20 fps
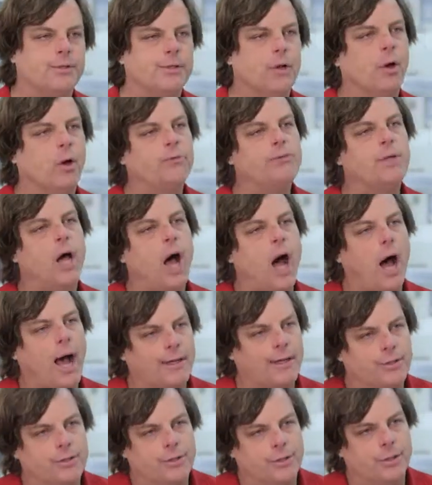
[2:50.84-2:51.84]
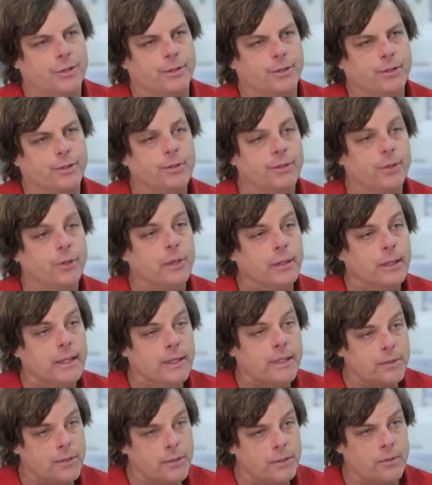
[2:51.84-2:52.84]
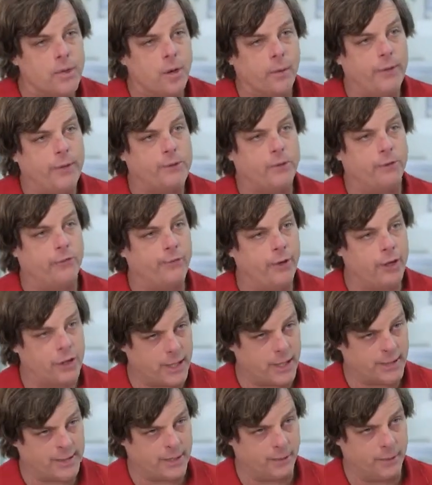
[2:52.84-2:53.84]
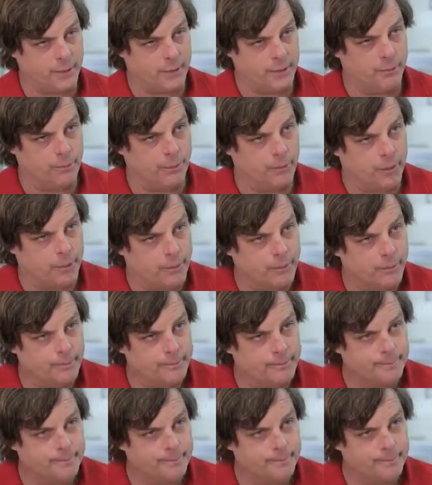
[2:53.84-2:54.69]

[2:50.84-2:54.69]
Dissolved oxygen, so at least you know that your fish has something to breathe.